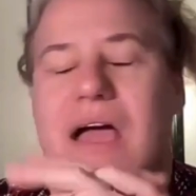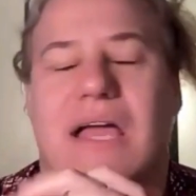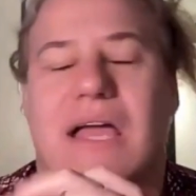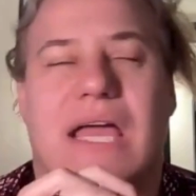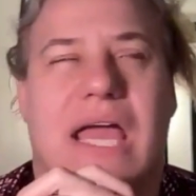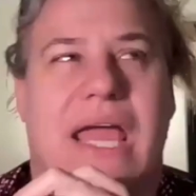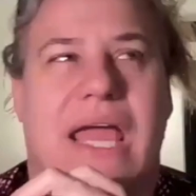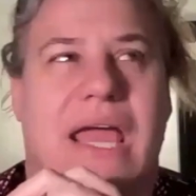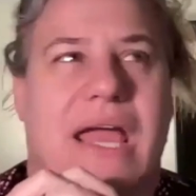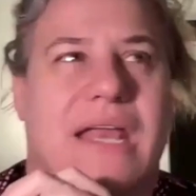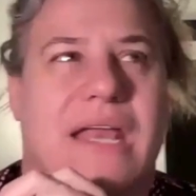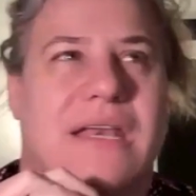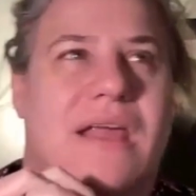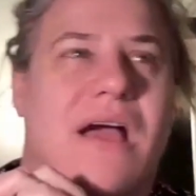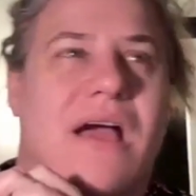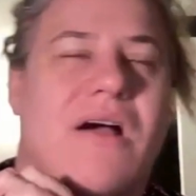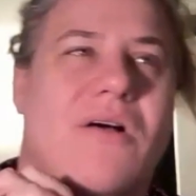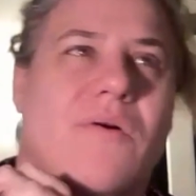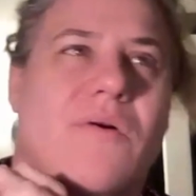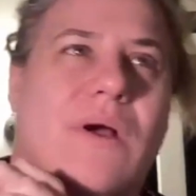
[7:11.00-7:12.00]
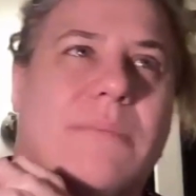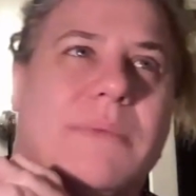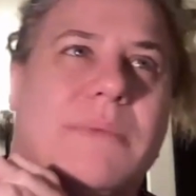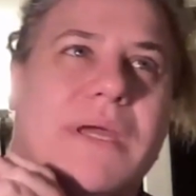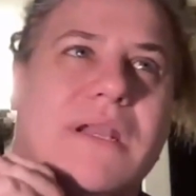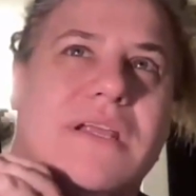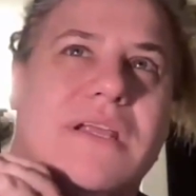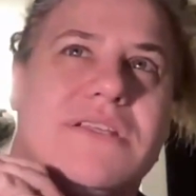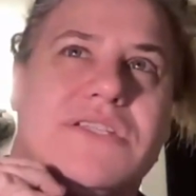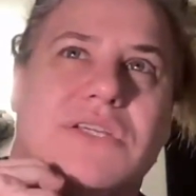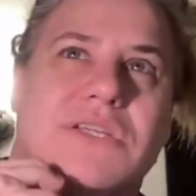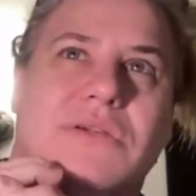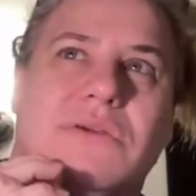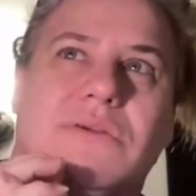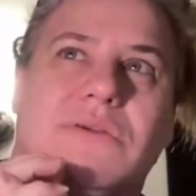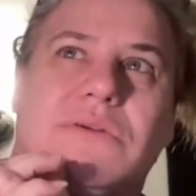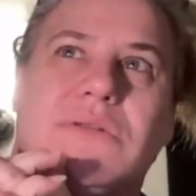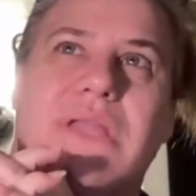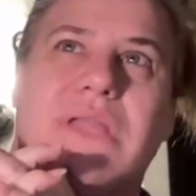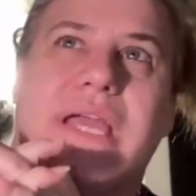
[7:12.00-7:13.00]
And, "Oh, I'm gonna
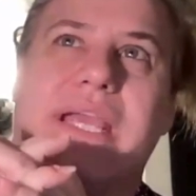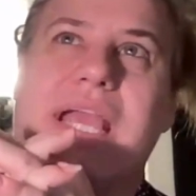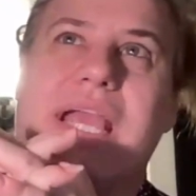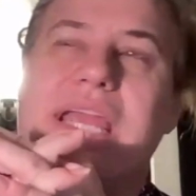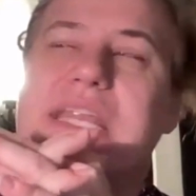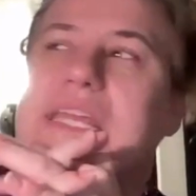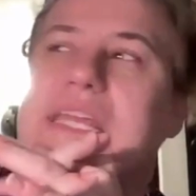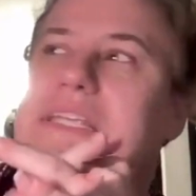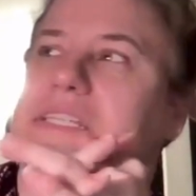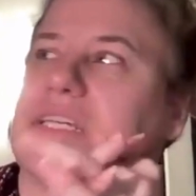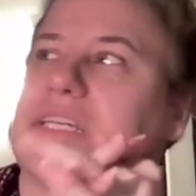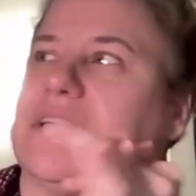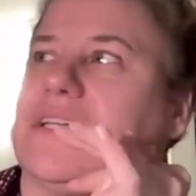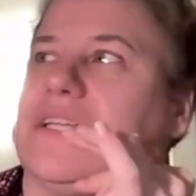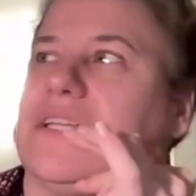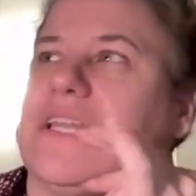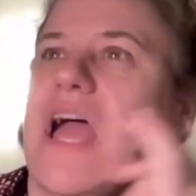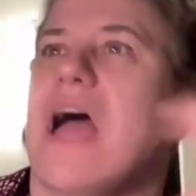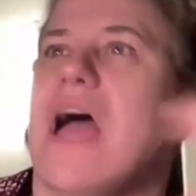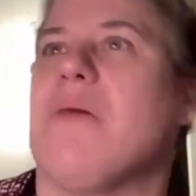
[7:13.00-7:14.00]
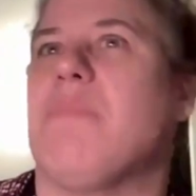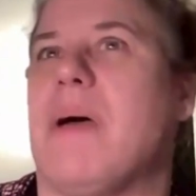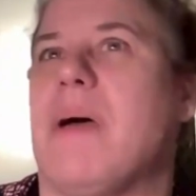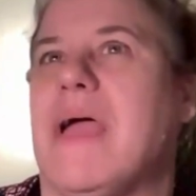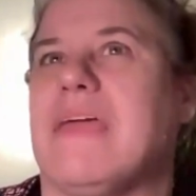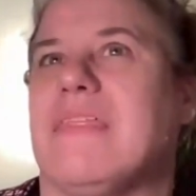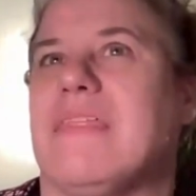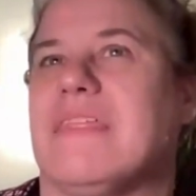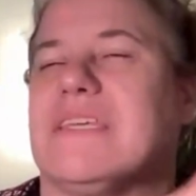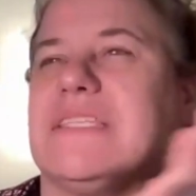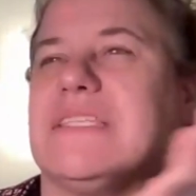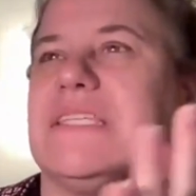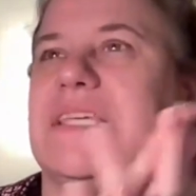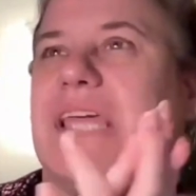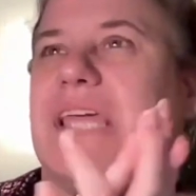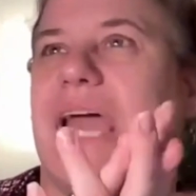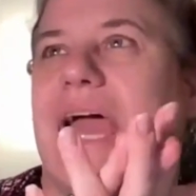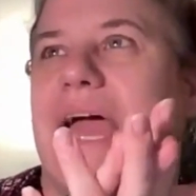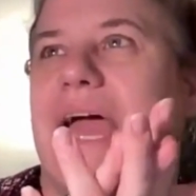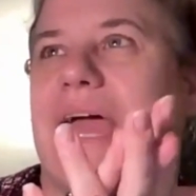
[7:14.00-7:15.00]
do like, I need to not buy this
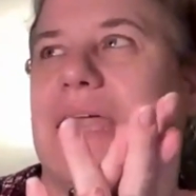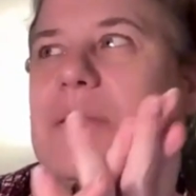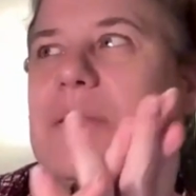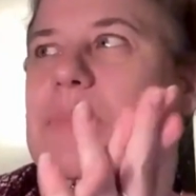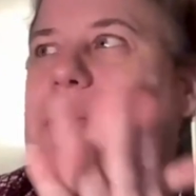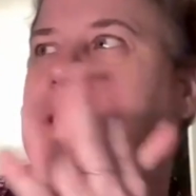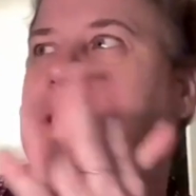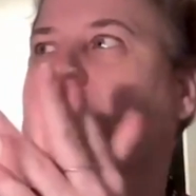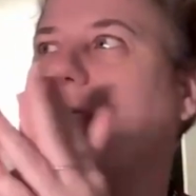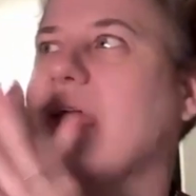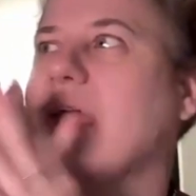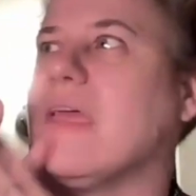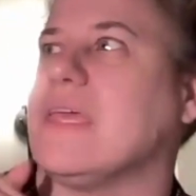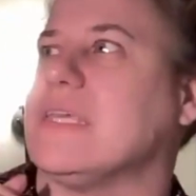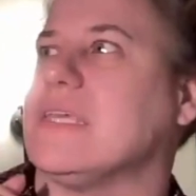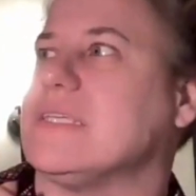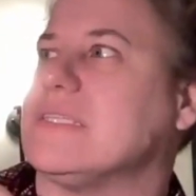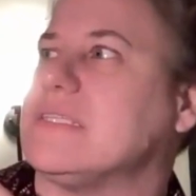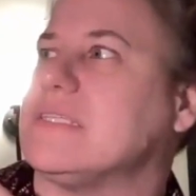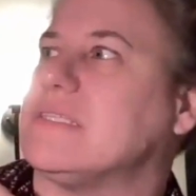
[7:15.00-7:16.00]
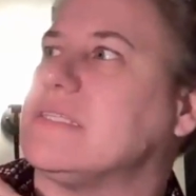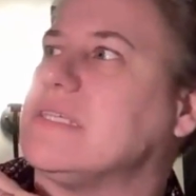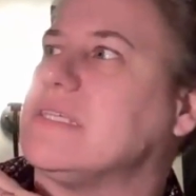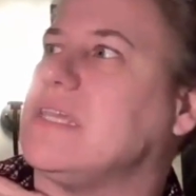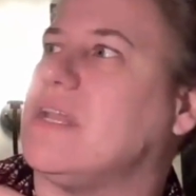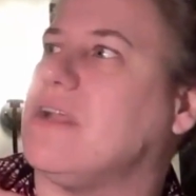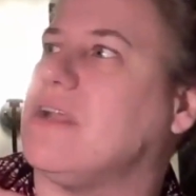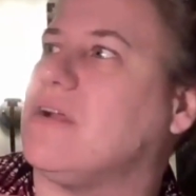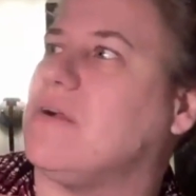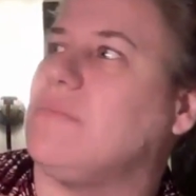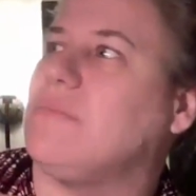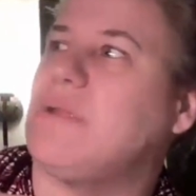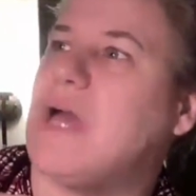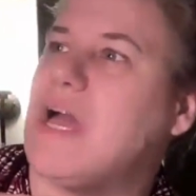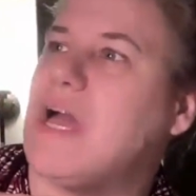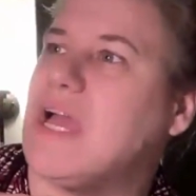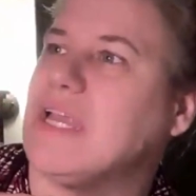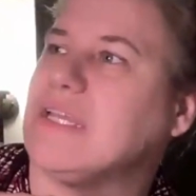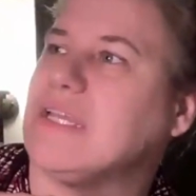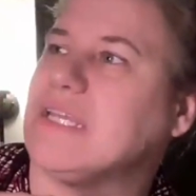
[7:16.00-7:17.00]
yet because, I'm
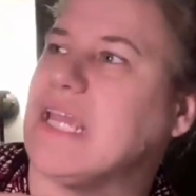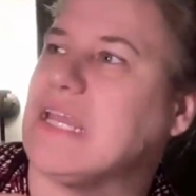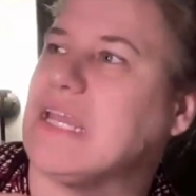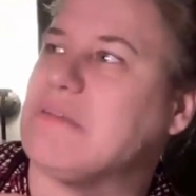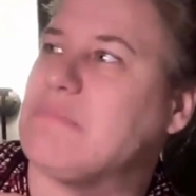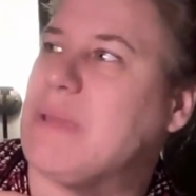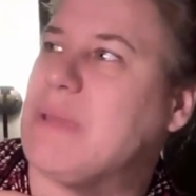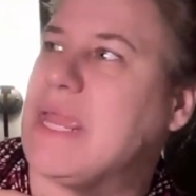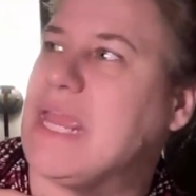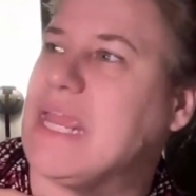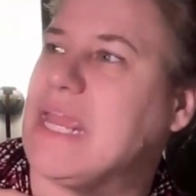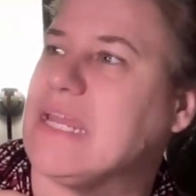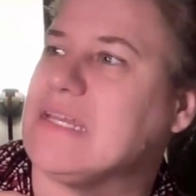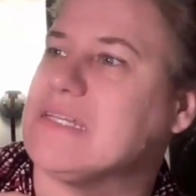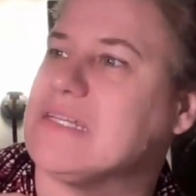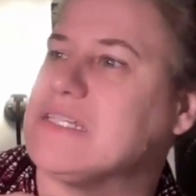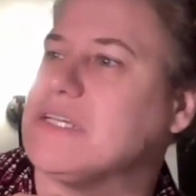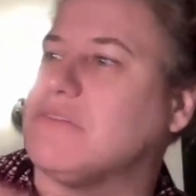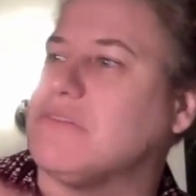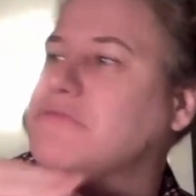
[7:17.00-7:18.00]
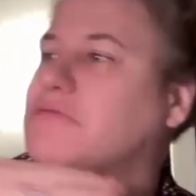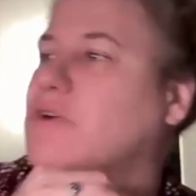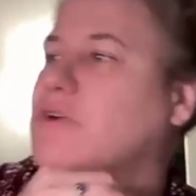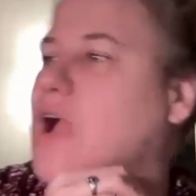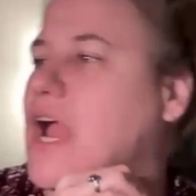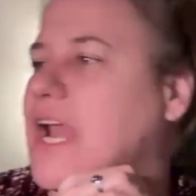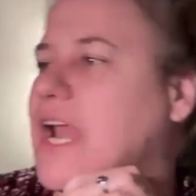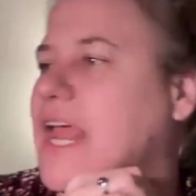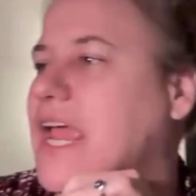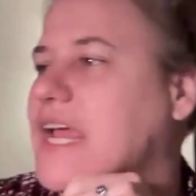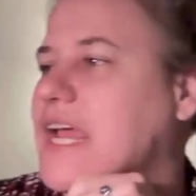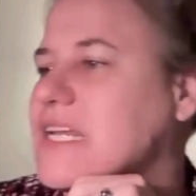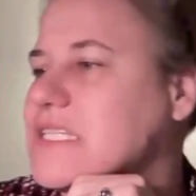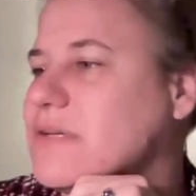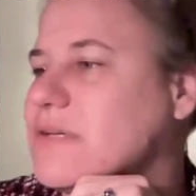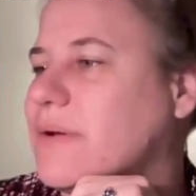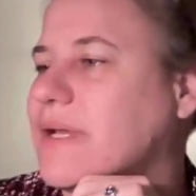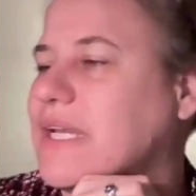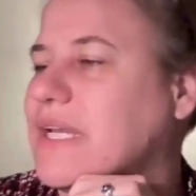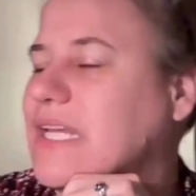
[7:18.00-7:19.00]
not getting paid until Friday,
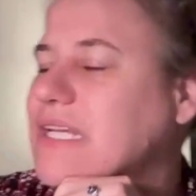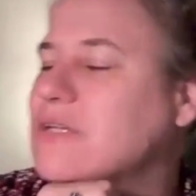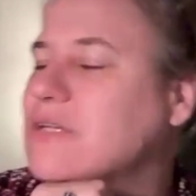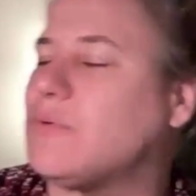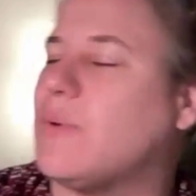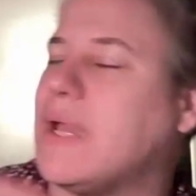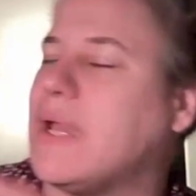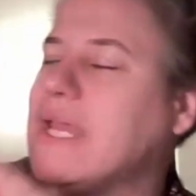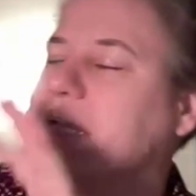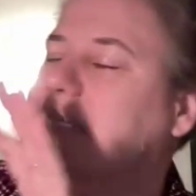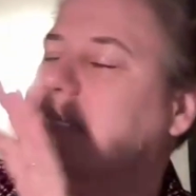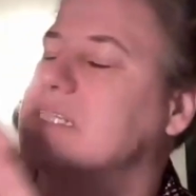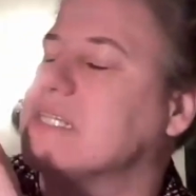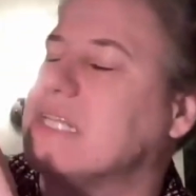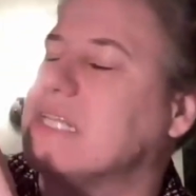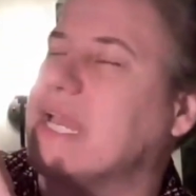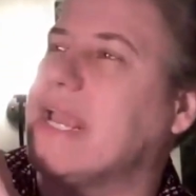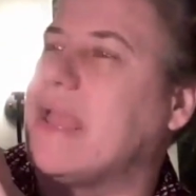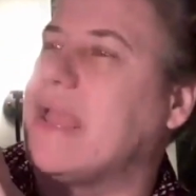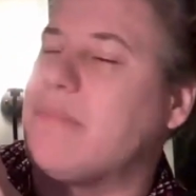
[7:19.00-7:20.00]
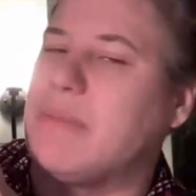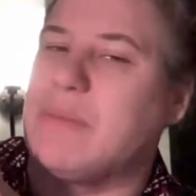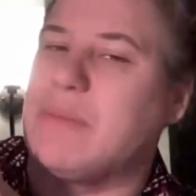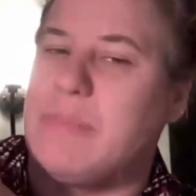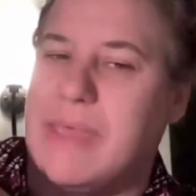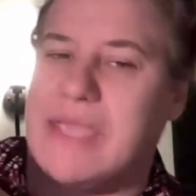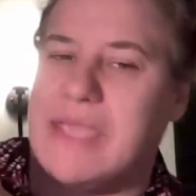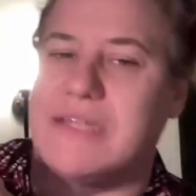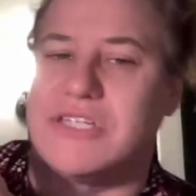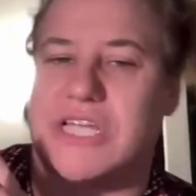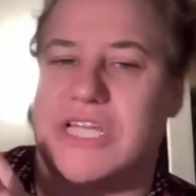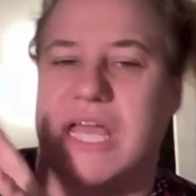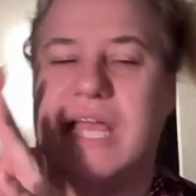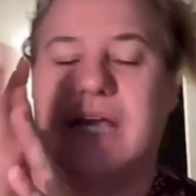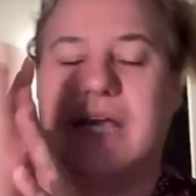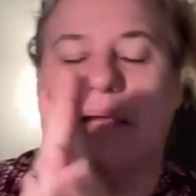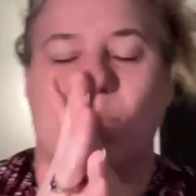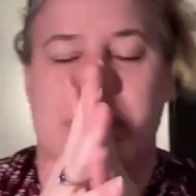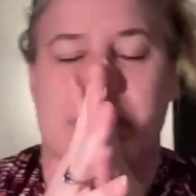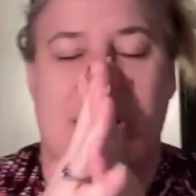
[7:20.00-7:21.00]
so I need to wait until I get my
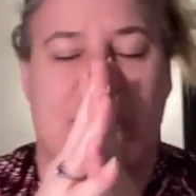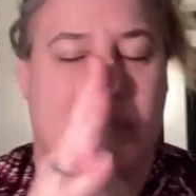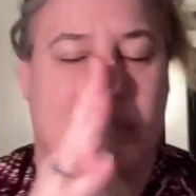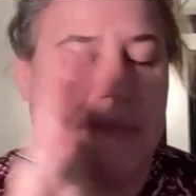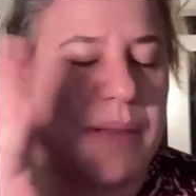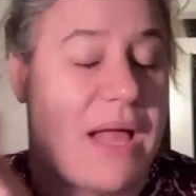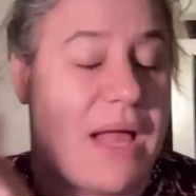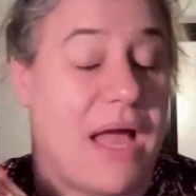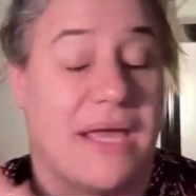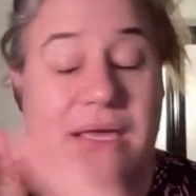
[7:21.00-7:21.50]
paycheck," and blah, blah, blah.